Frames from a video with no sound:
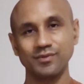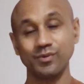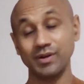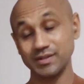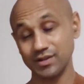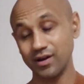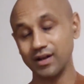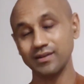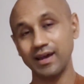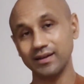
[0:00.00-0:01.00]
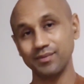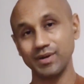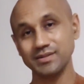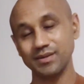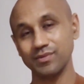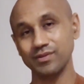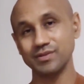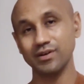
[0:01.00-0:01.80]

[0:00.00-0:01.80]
one is contacted by something, there's